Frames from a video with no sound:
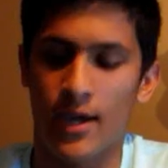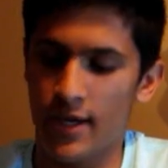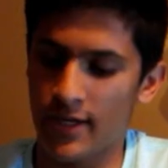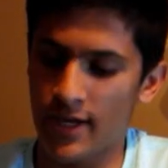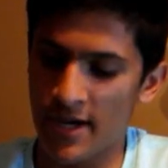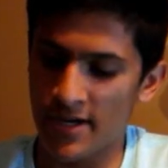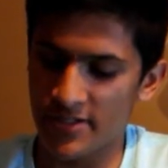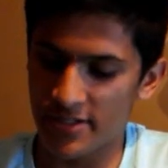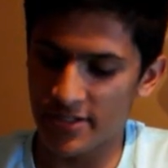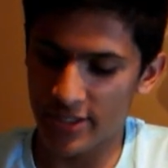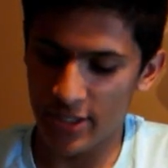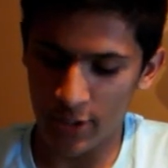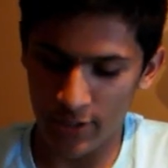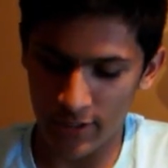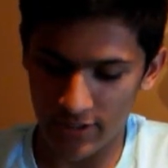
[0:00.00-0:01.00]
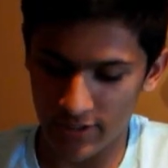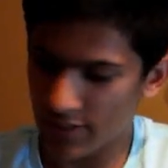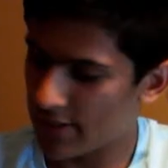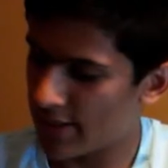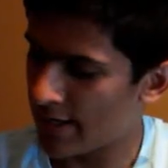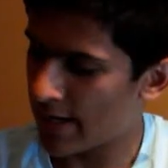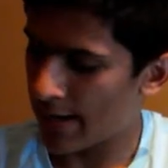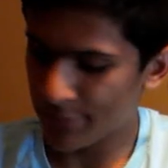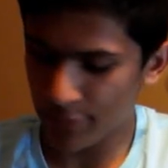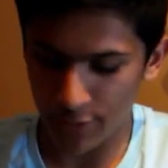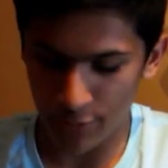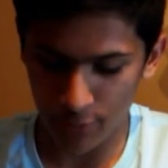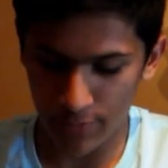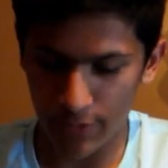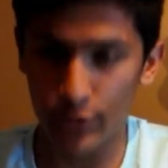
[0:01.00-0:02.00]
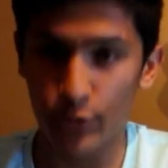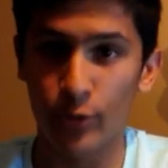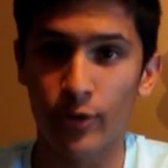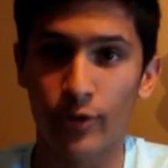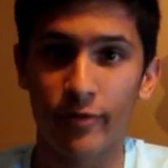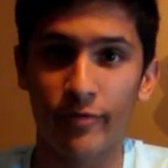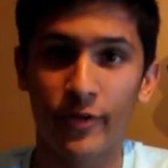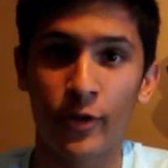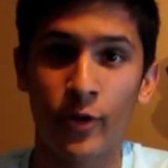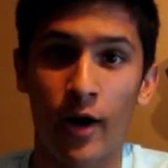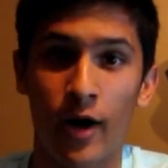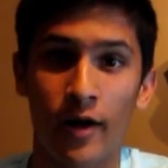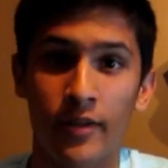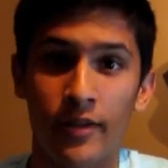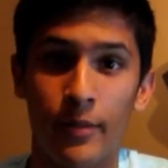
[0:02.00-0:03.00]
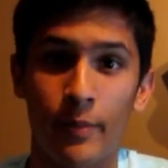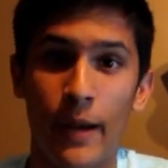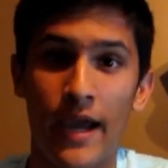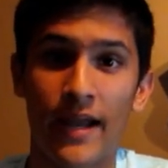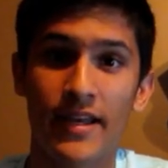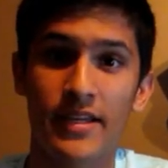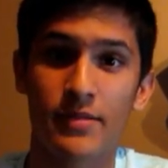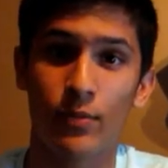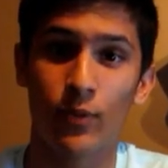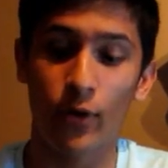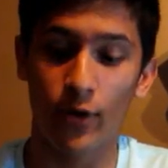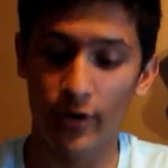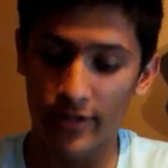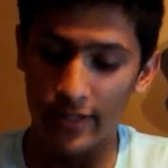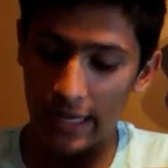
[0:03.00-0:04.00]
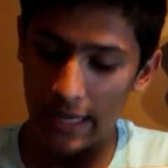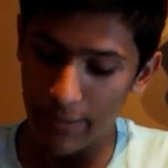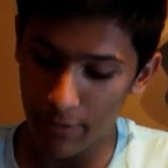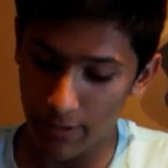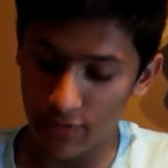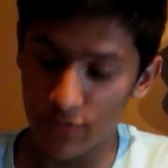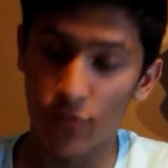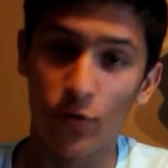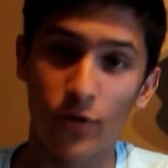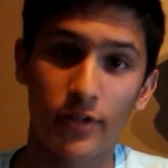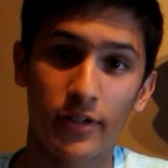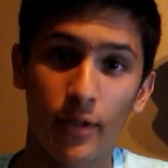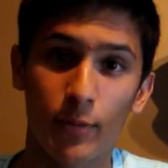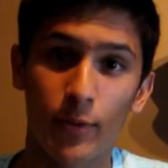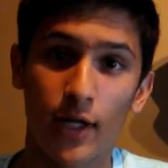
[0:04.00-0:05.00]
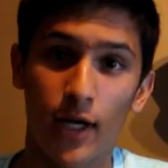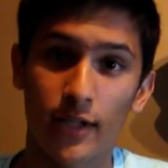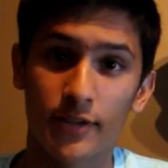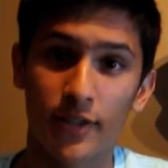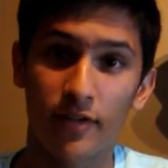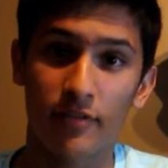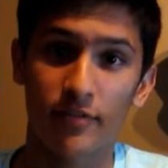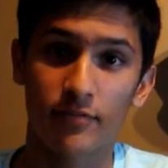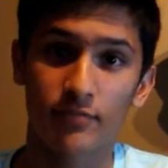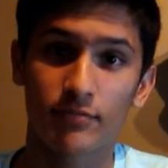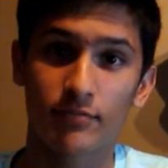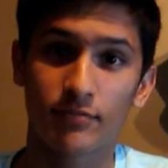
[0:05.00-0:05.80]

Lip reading: Hey guys, it's Kieran, and today I'm going to be doing a review on the badass board, the Apex 40 Double Concave.